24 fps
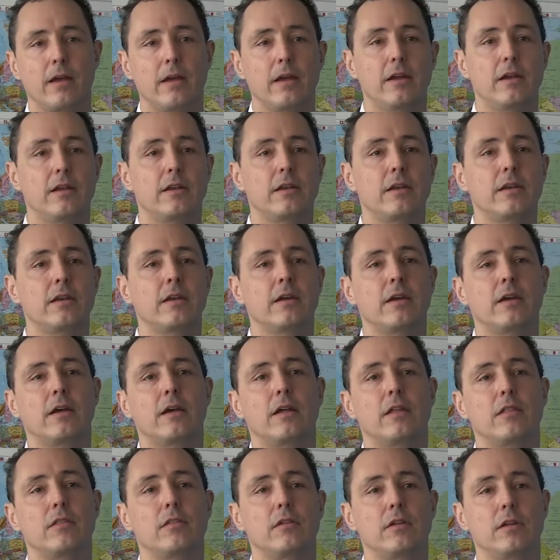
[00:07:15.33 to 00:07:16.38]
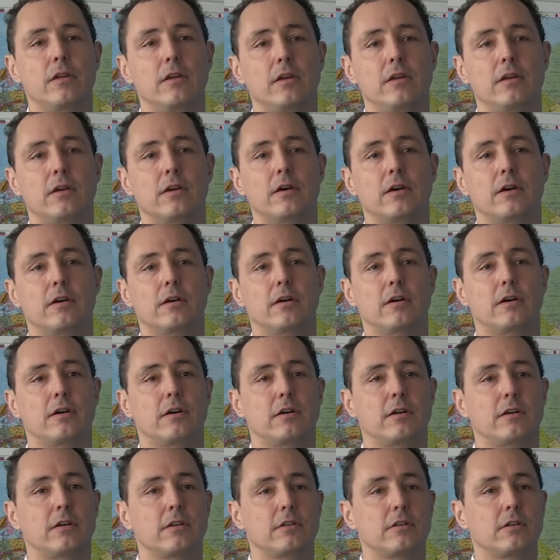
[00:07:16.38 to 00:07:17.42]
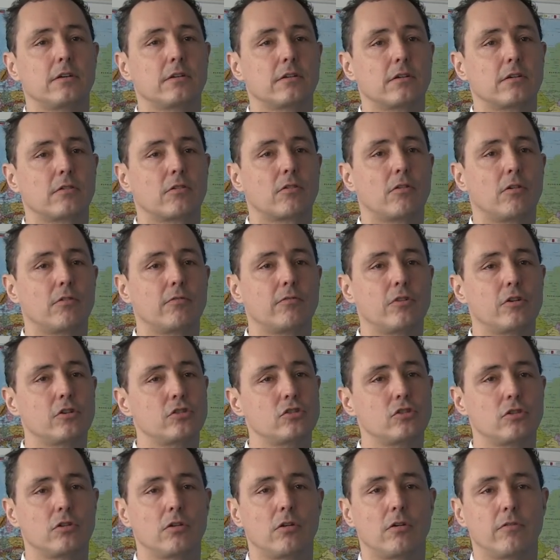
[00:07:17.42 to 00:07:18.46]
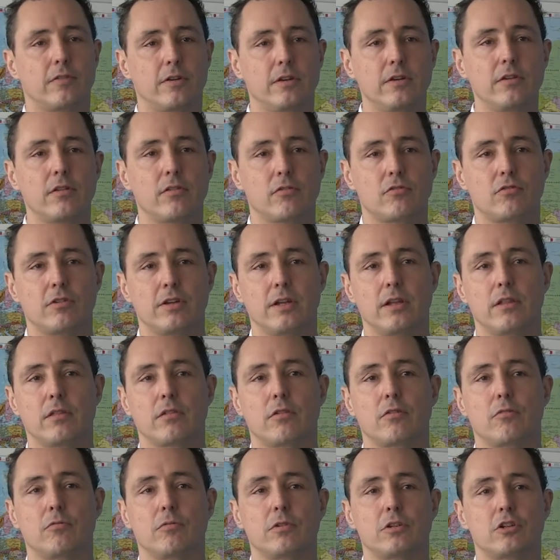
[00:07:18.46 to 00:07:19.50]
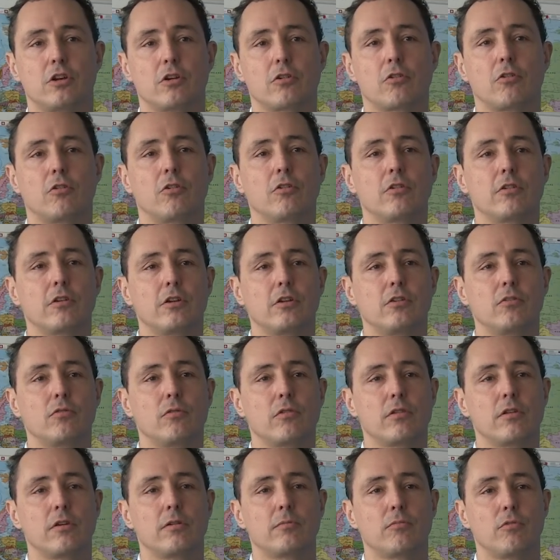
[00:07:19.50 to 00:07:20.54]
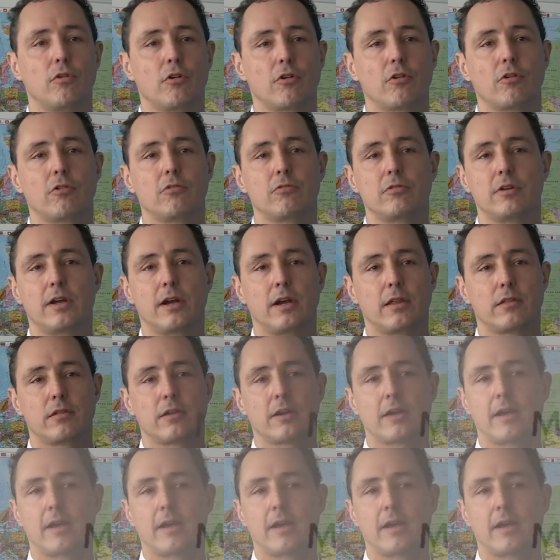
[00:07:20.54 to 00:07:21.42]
in the uh, conversion of industries which are currently using mercury as a